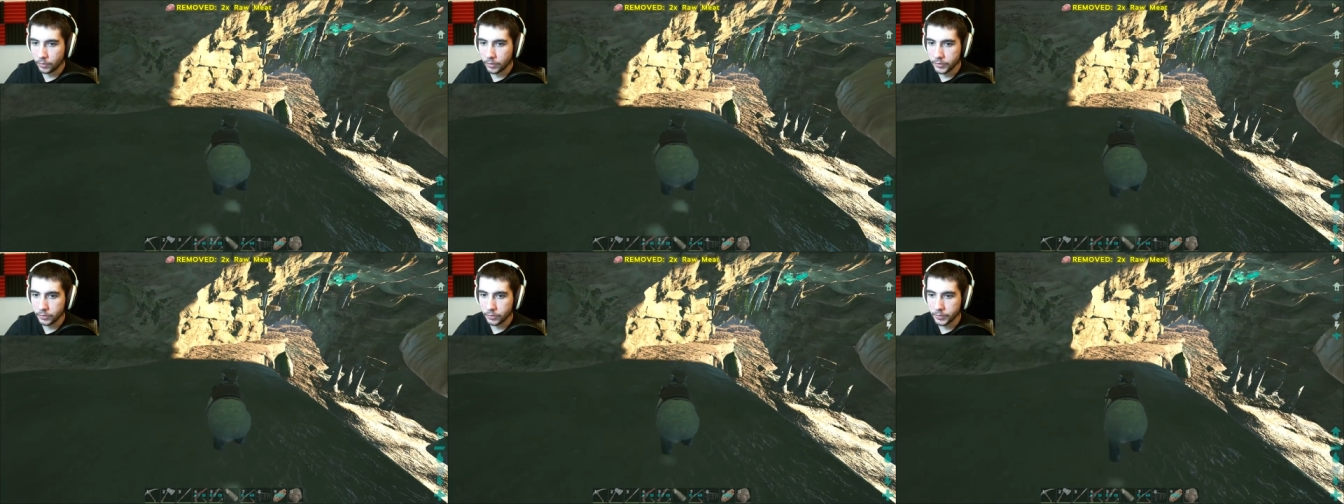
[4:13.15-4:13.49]

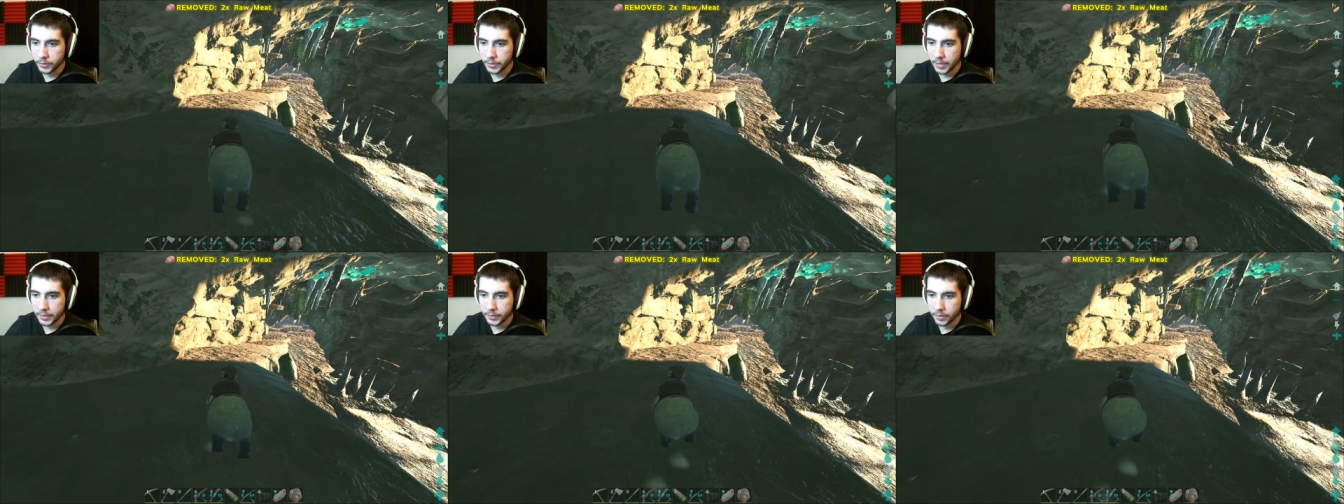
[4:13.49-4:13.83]
Also,
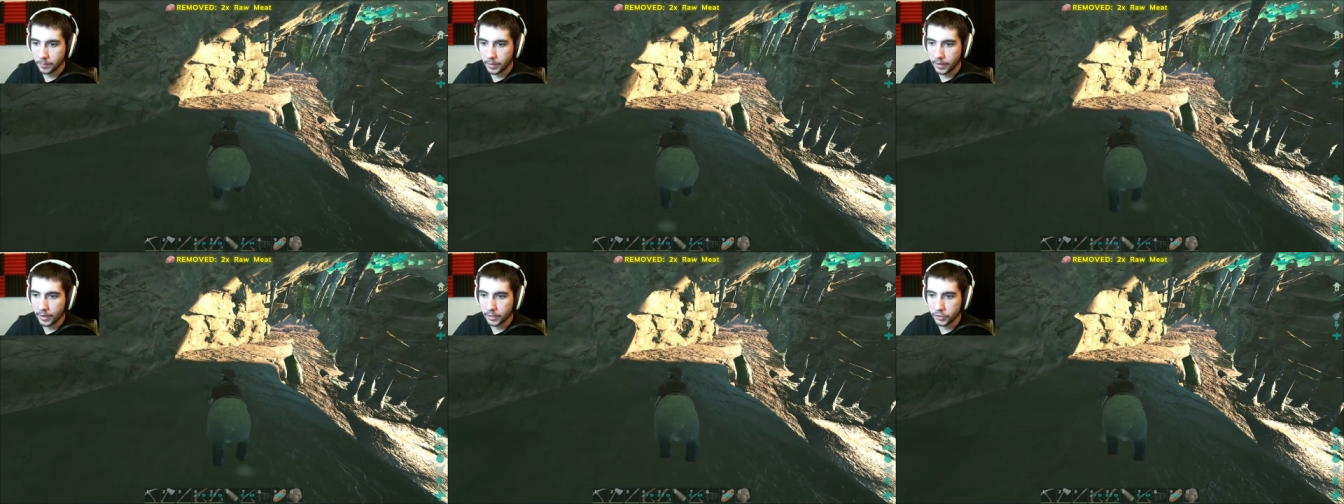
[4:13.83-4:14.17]
snakes
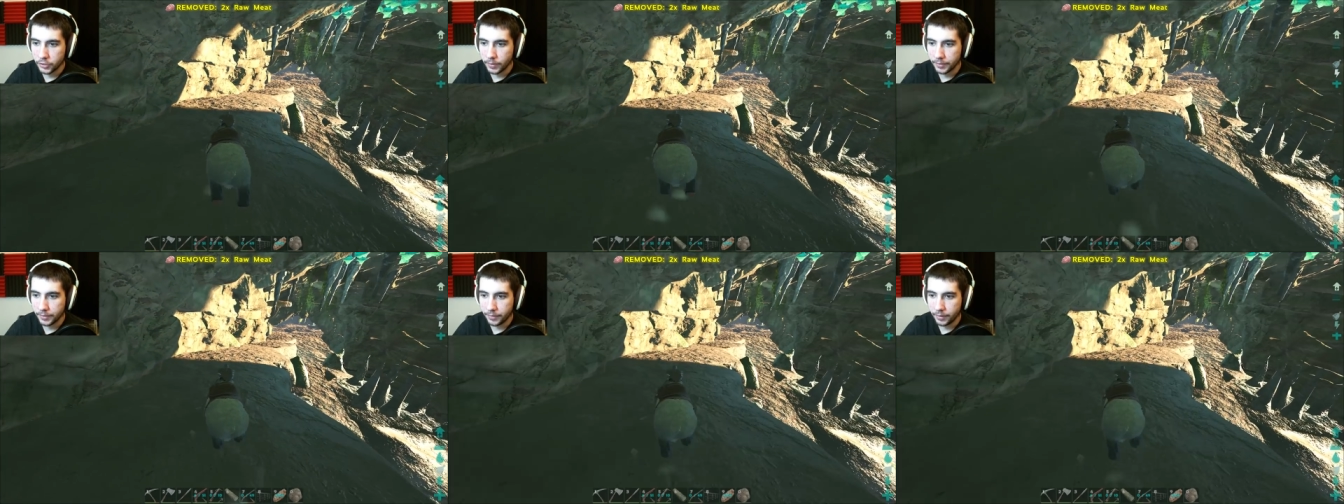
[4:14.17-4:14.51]
coming at
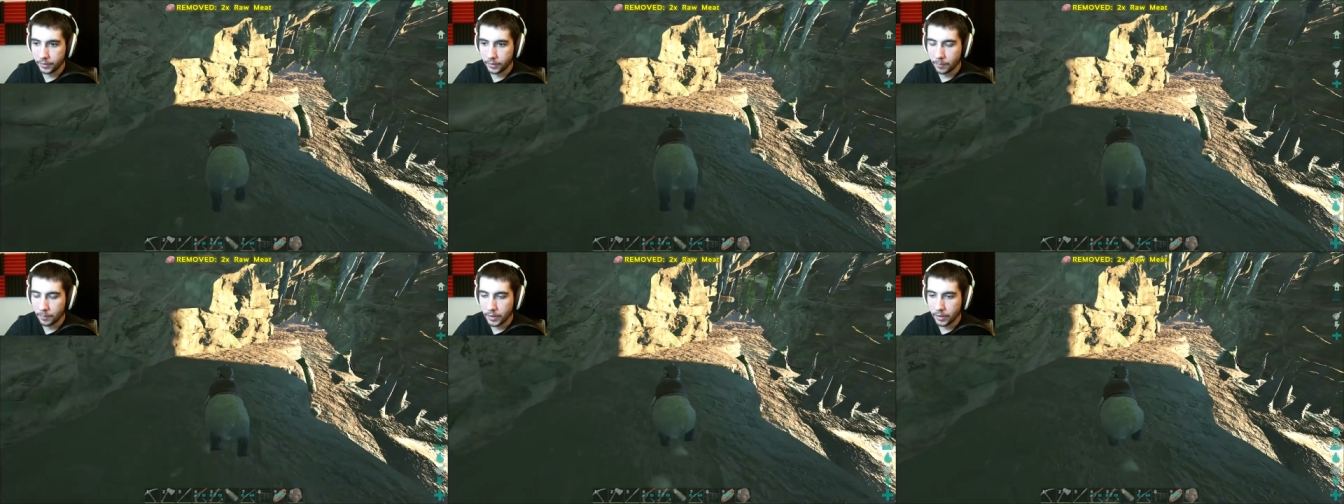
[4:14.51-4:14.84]
you, I
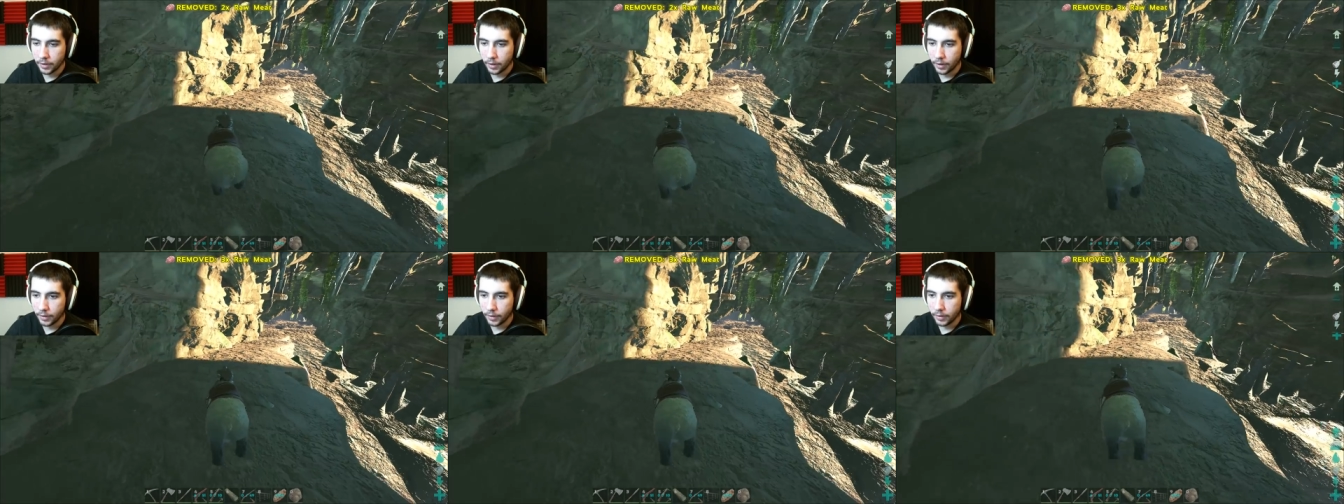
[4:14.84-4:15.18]
think. Coming in
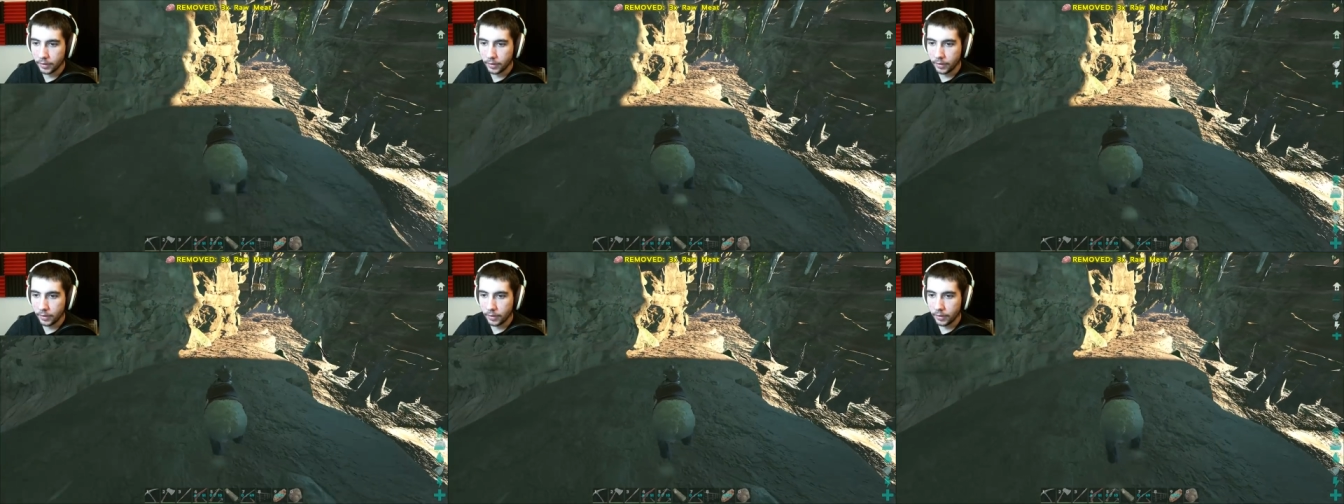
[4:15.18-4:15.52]
hot.
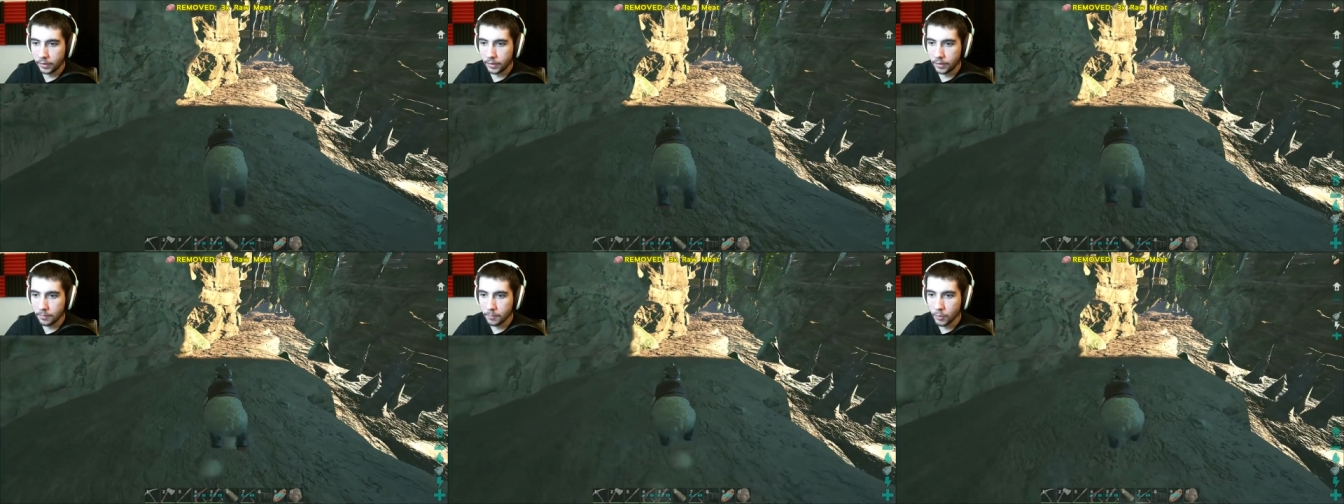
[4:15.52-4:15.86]

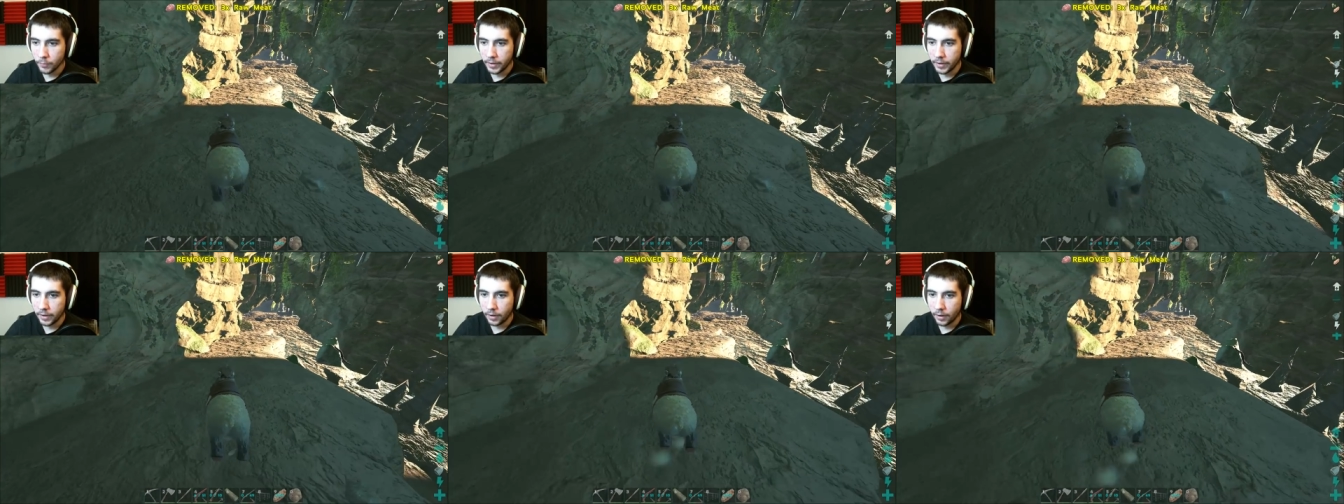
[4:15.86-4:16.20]

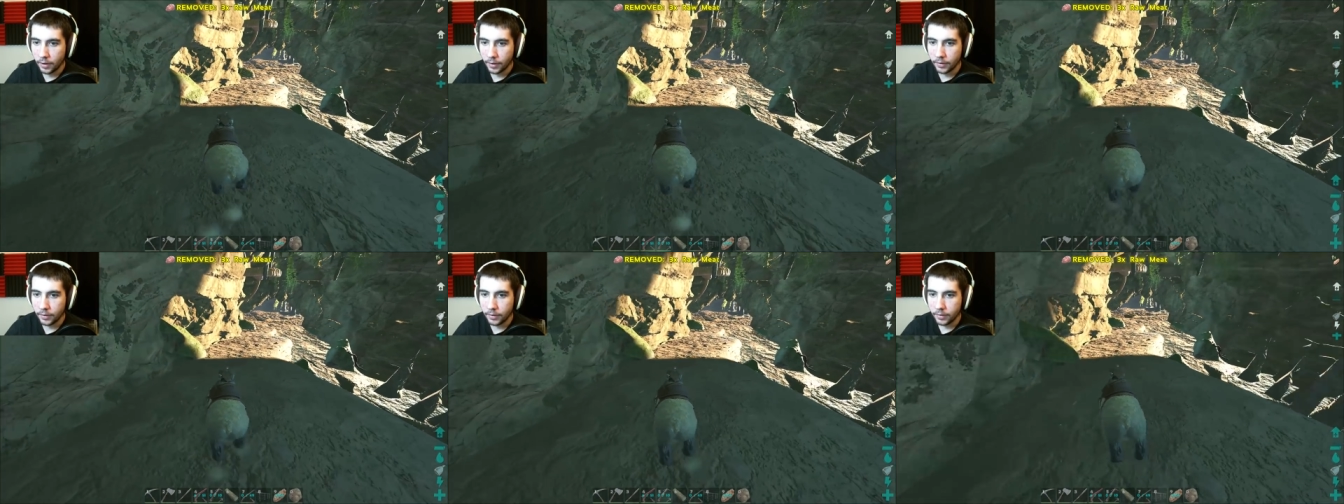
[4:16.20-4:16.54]
Moving in hot.